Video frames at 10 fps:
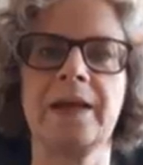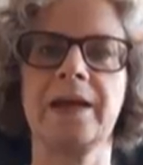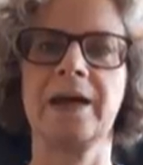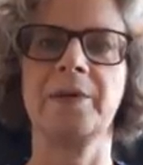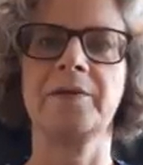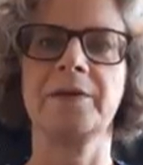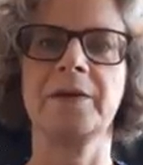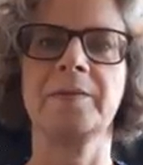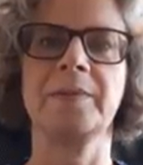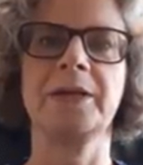
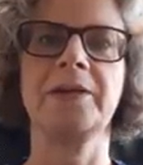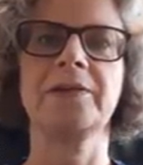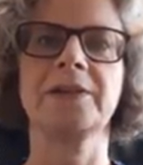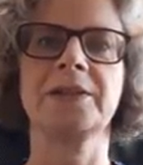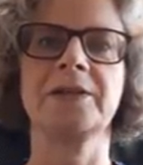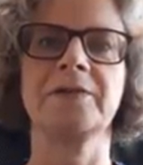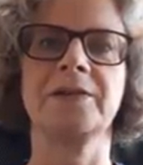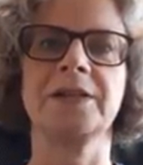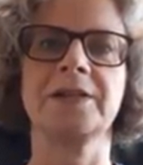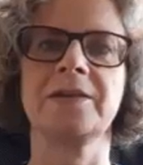However, beneath the
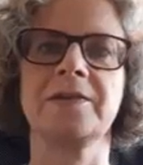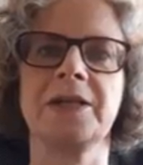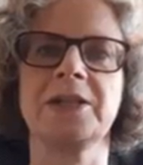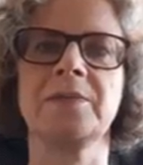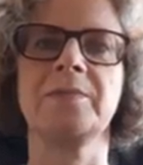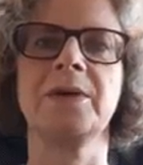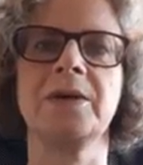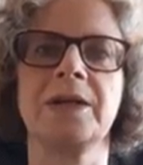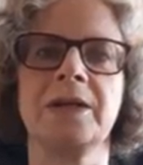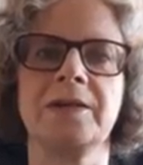surface, things are
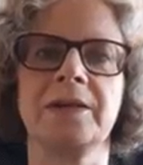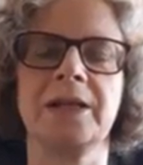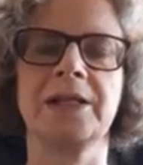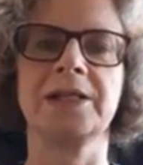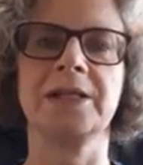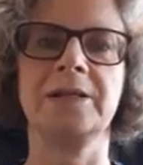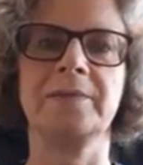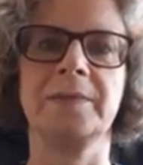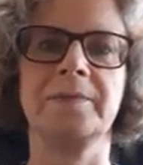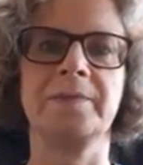murkier than they seem.
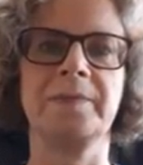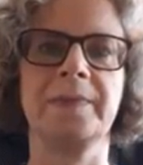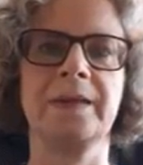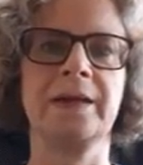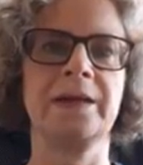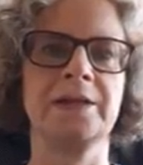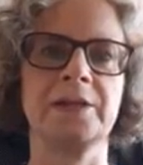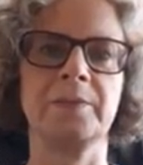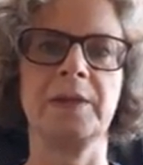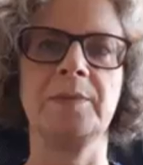
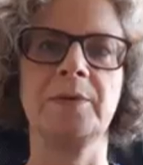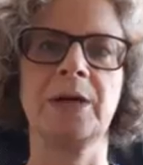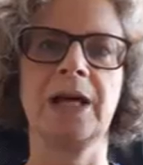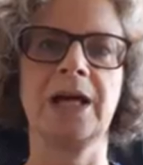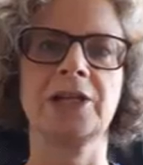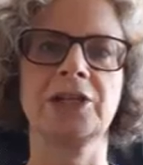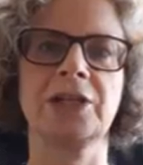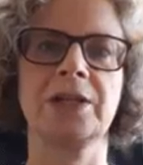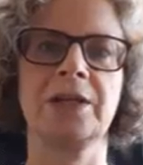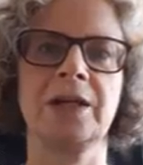Some people clash
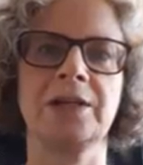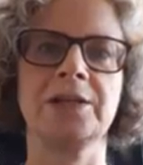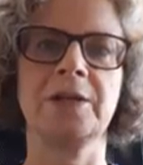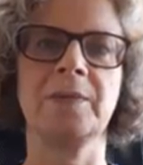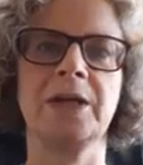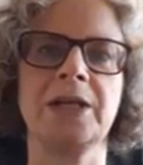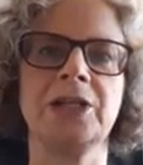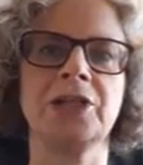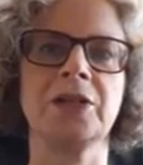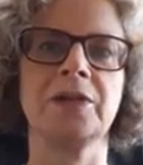and some like
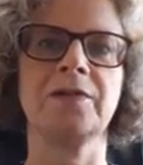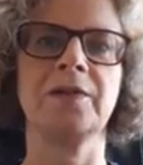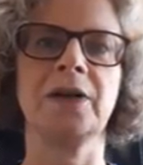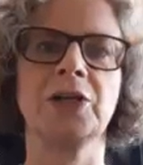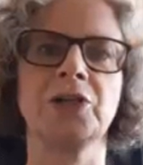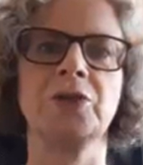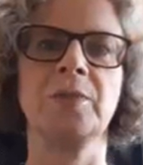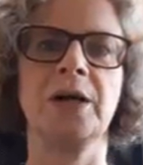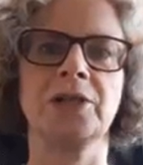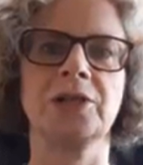each other far too
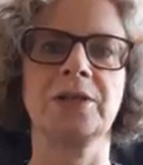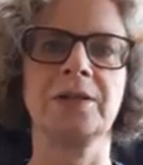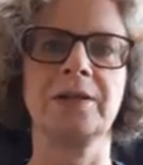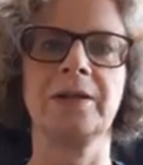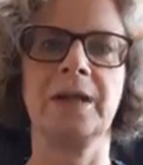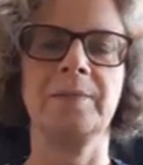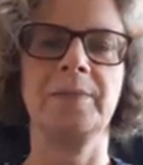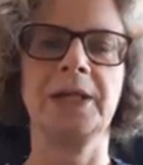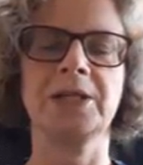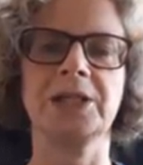much, and
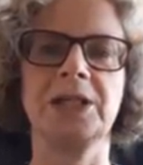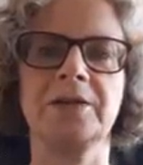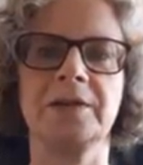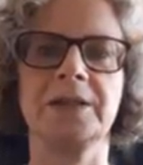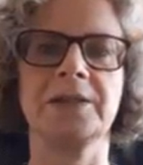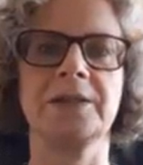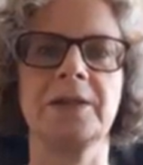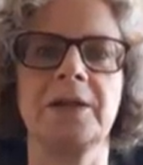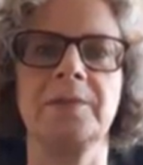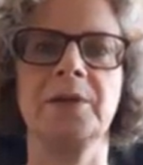big secrets
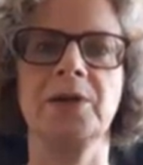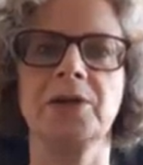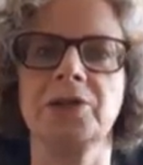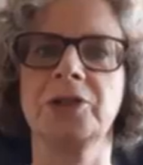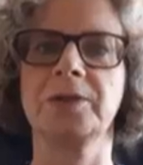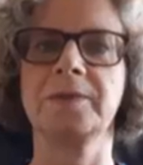emerge.